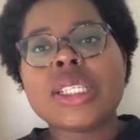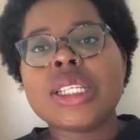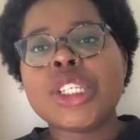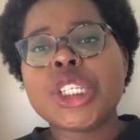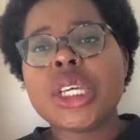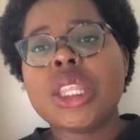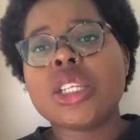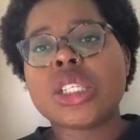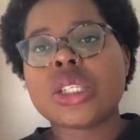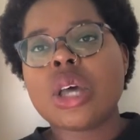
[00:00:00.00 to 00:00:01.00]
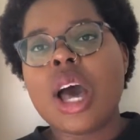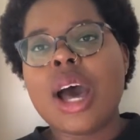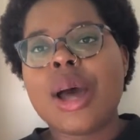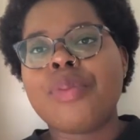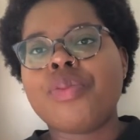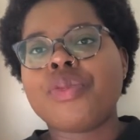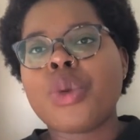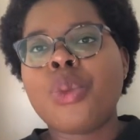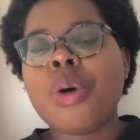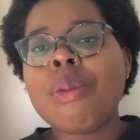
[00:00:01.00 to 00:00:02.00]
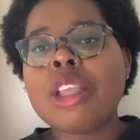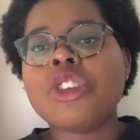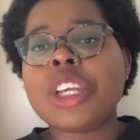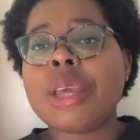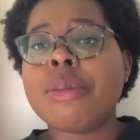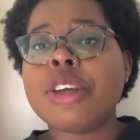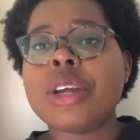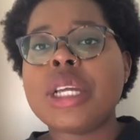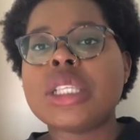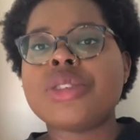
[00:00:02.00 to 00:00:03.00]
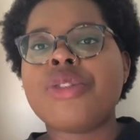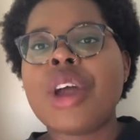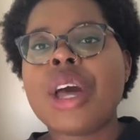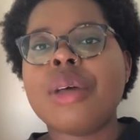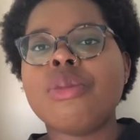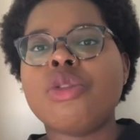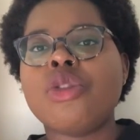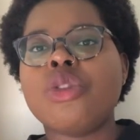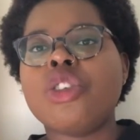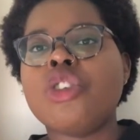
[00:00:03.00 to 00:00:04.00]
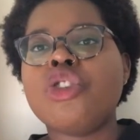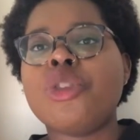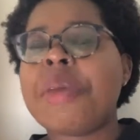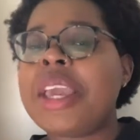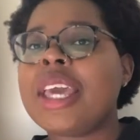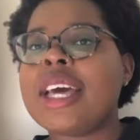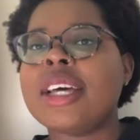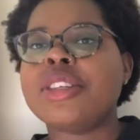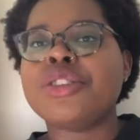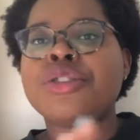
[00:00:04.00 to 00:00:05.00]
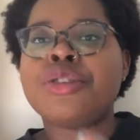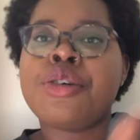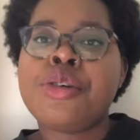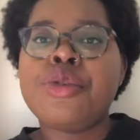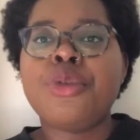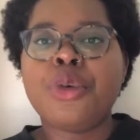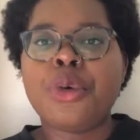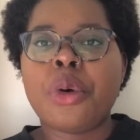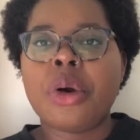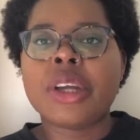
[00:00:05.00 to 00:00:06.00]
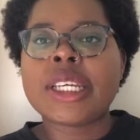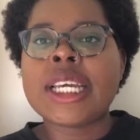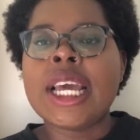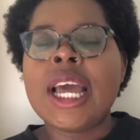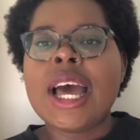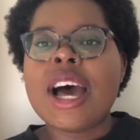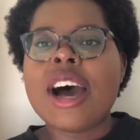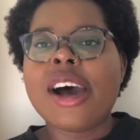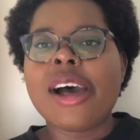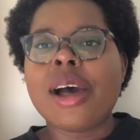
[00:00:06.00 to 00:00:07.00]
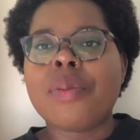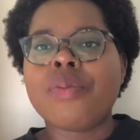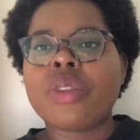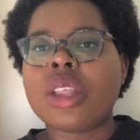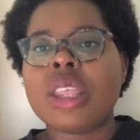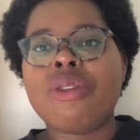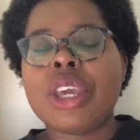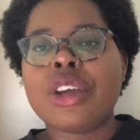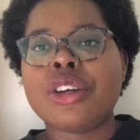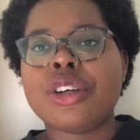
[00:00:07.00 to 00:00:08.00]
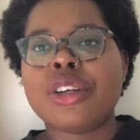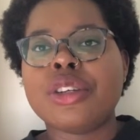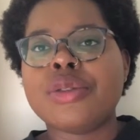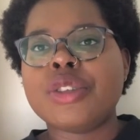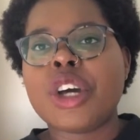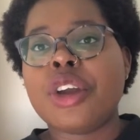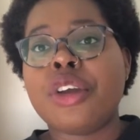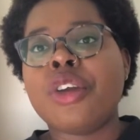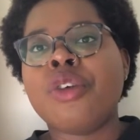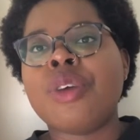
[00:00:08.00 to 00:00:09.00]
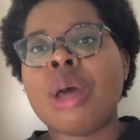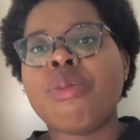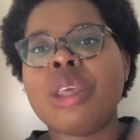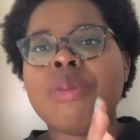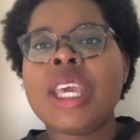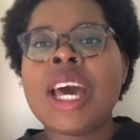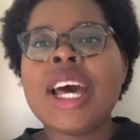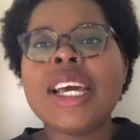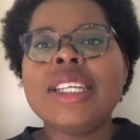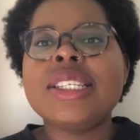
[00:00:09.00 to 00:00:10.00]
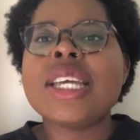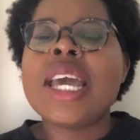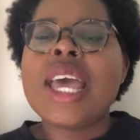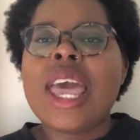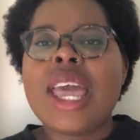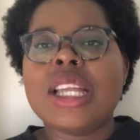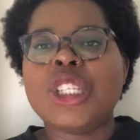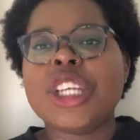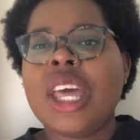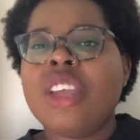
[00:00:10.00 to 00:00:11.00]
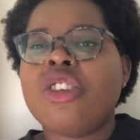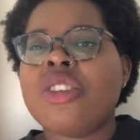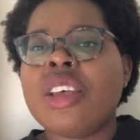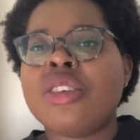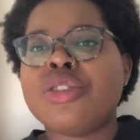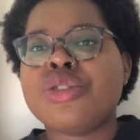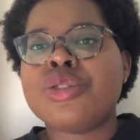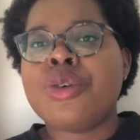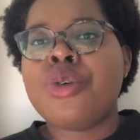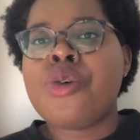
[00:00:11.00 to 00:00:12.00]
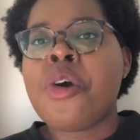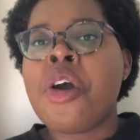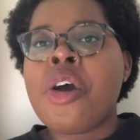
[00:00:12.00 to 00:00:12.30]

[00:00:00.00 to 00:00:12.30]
essentially this woman, she immigrates from Jamaica to New York, leaving her daughter and her family behind, and she kind of just has to